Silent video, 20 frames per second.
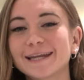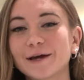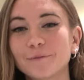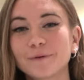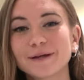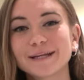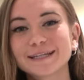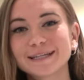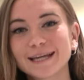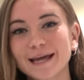Now
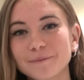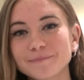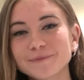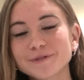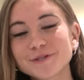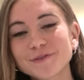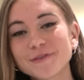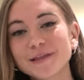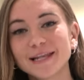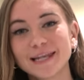when it
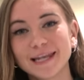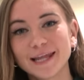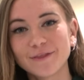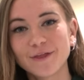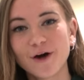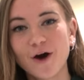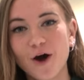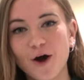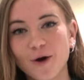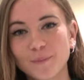comes to the
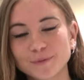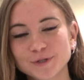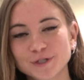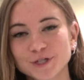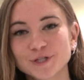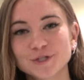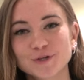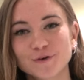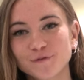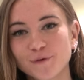leather
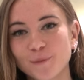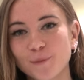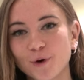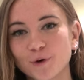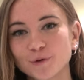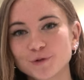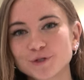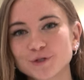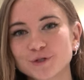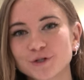options of
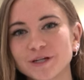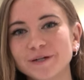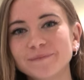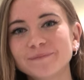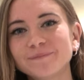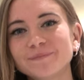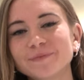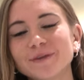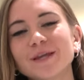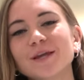upholstery,
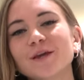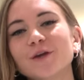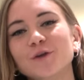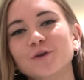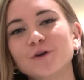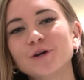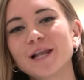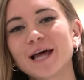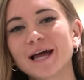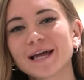
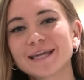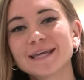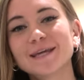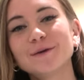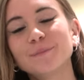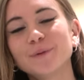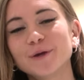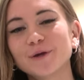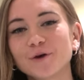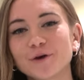you're
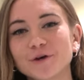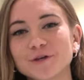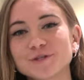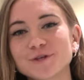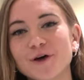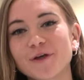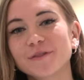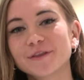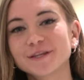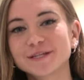lucky
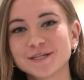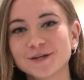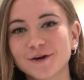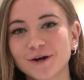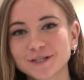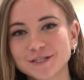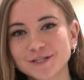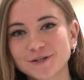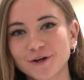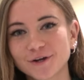because on the
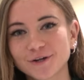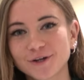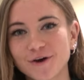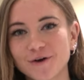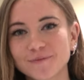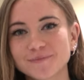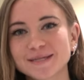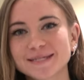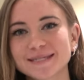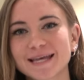
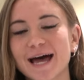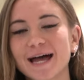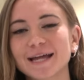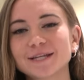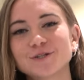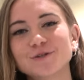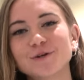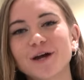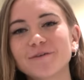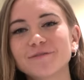Diotti.com
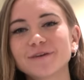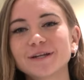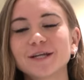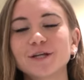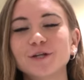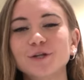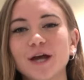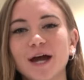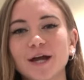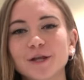site you have
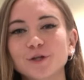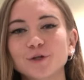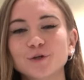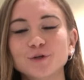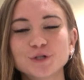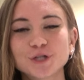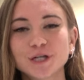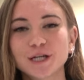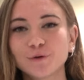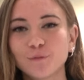an
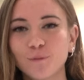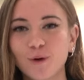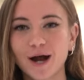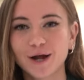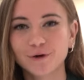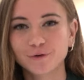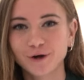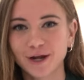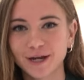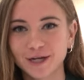unusually
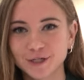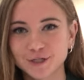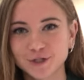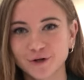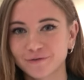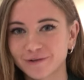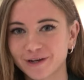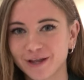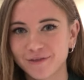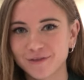wide range
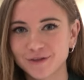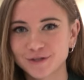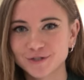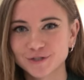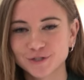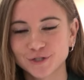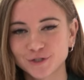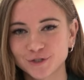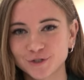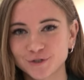of
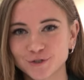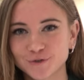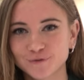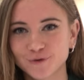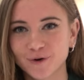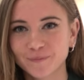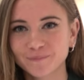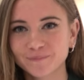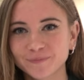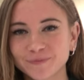leathers to choose
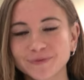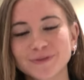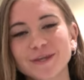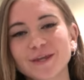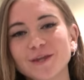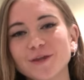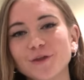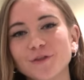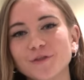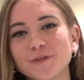from.
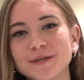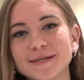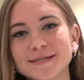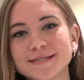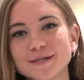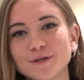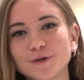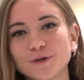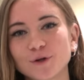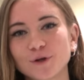
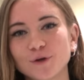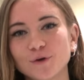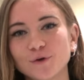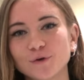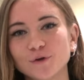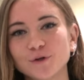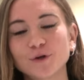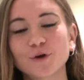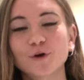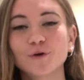These
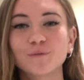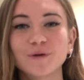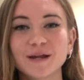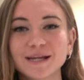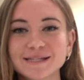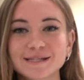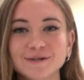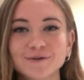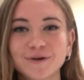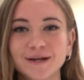include
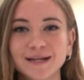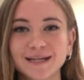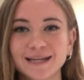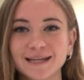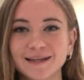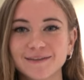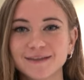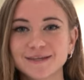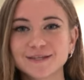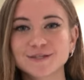corrected
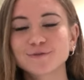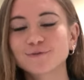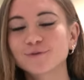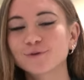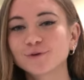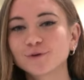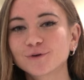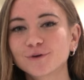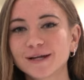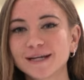grain leathers,
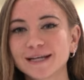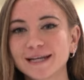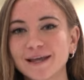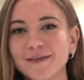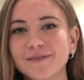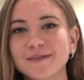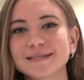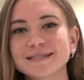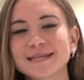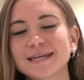full grain
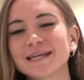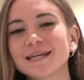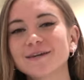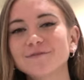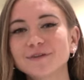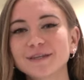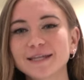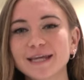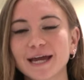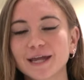leathers, and
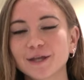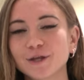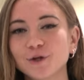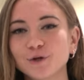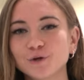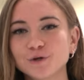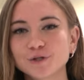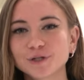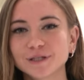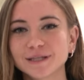even the
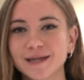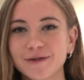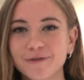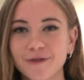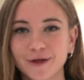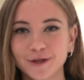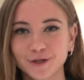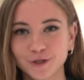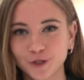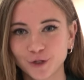unusual
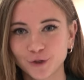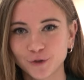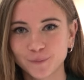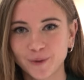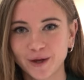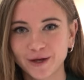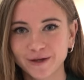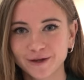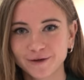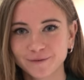leather
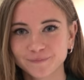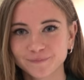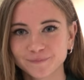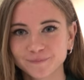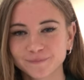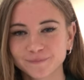nubuck.